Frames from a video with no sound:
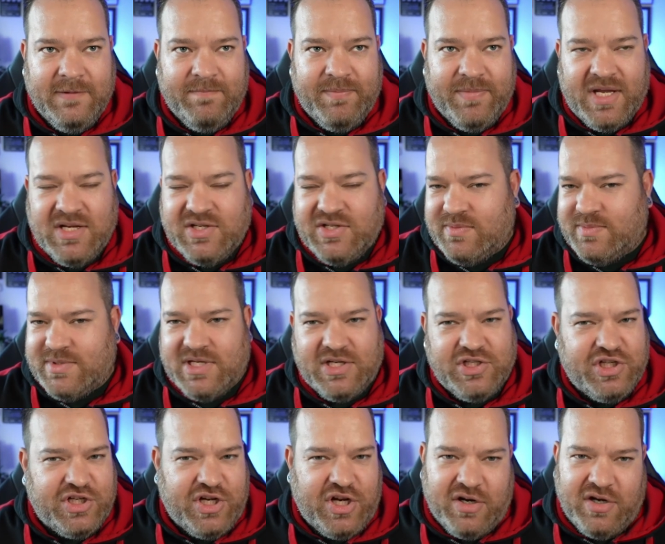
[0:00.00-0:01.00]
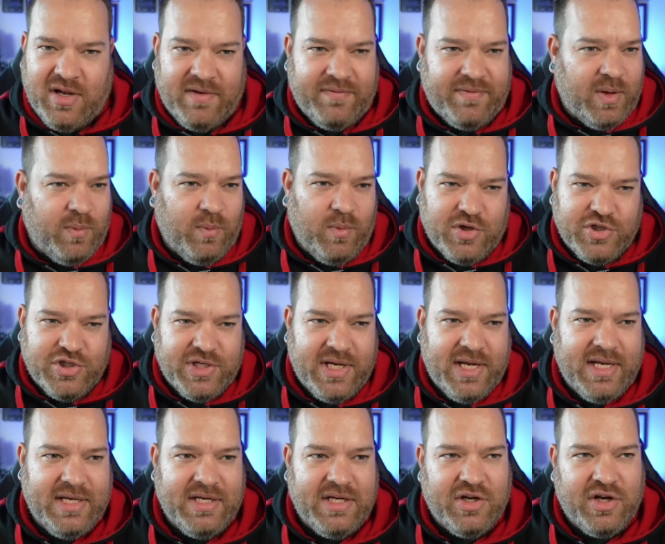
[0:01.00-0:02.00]
And sometimes you don't know if they're
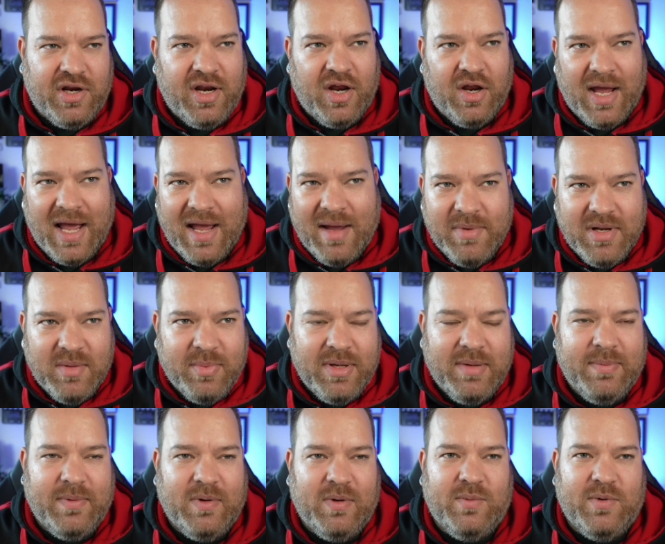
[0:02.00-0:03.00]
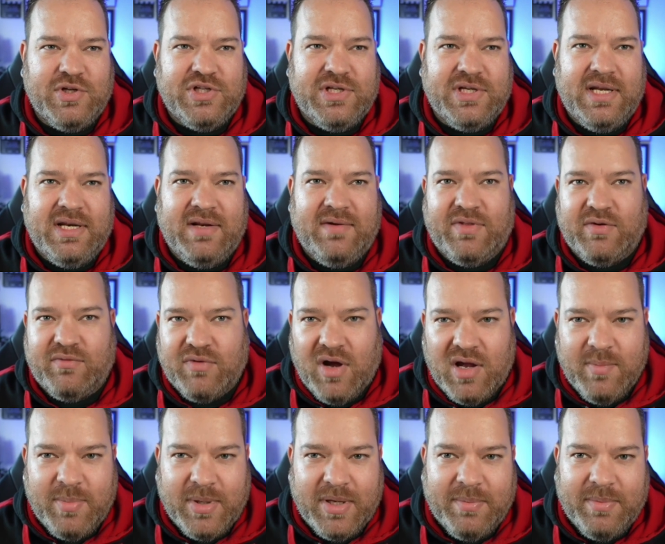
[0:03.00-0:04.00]
watching, you don't know how many people are watching, if the
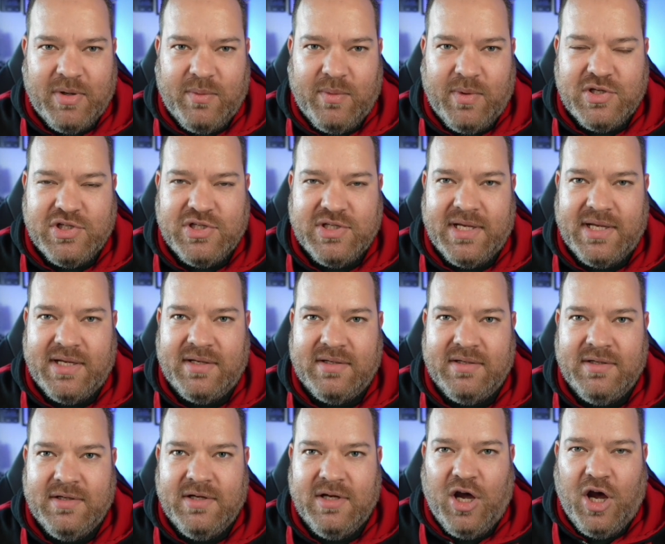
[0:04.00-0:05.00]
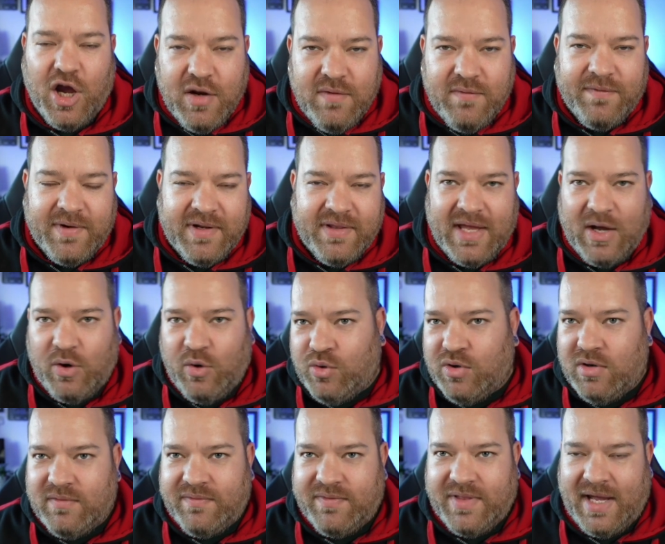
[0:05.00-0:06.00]
right people are watching. Hopefully that
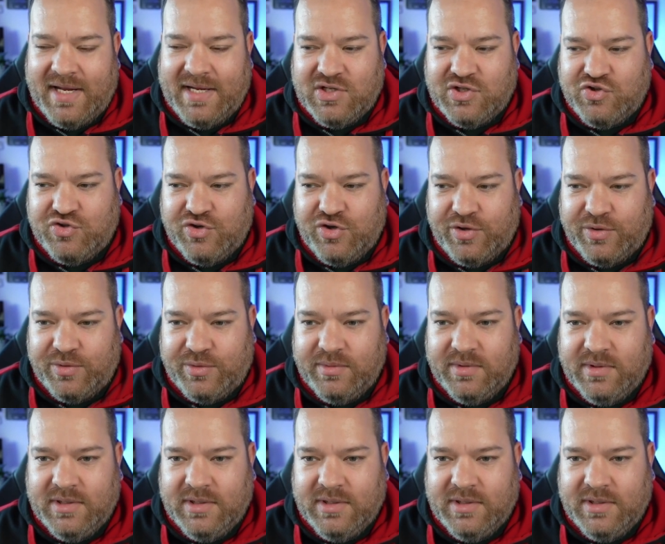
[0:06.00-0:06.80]
all of that is true,